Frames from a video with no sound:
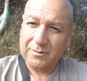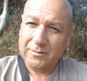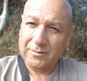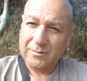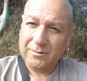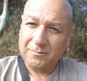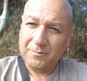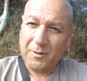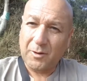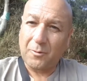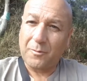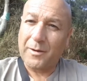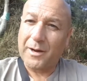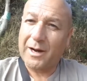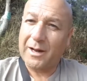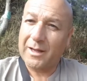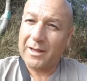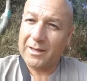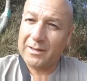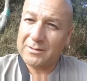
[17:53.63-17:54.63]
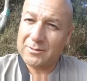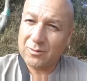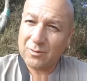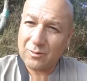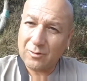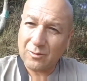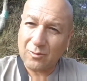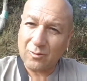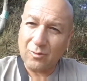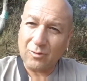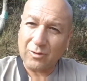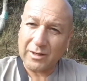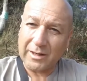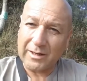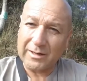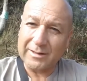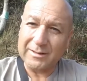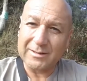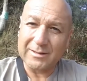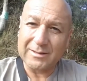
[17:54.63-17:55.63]
And they restore our health.
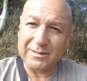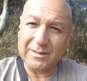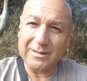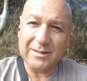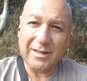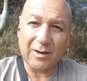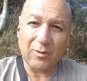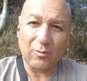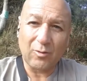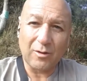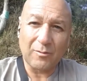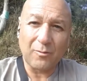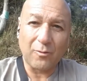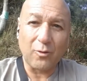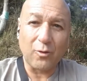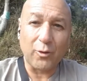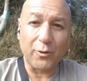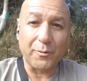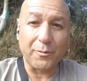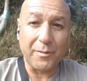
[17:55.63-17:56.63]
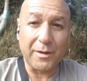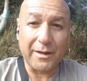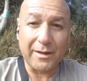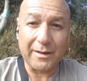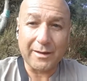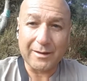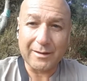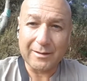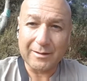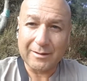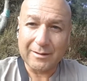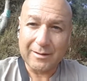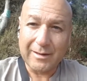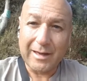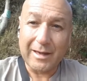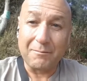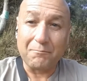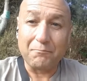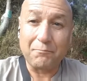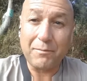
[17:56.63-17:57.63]
And so for this to occur, we
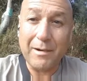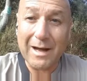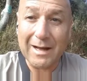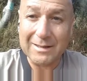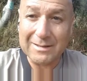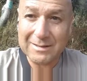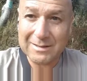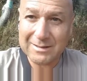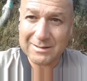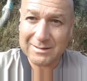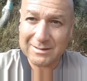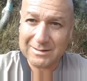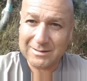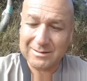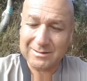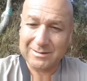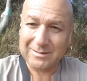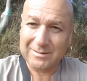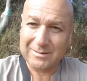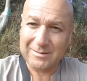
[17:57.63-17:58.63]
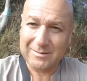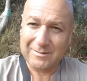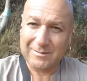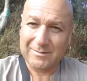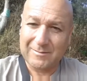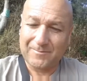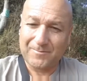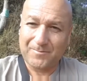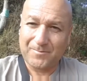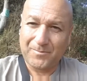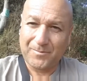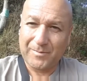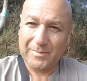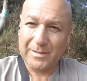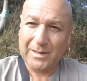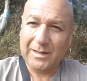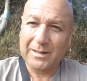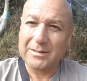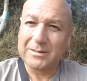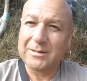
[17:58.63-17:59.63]
need to let the body rest in
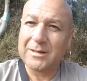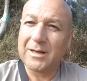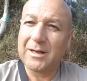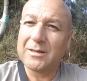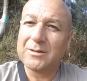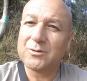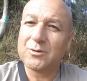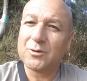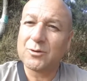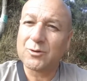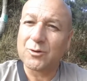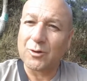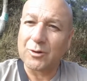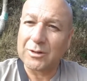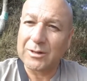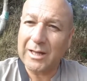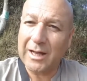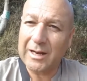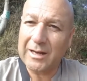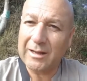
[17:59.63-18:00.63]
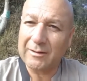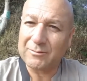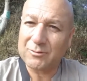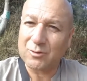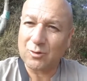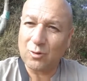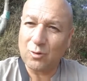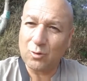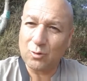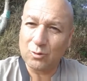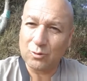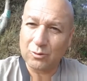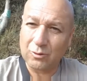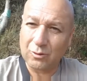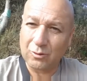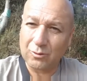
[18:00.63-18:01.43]
peace. Silencio total y absoluto.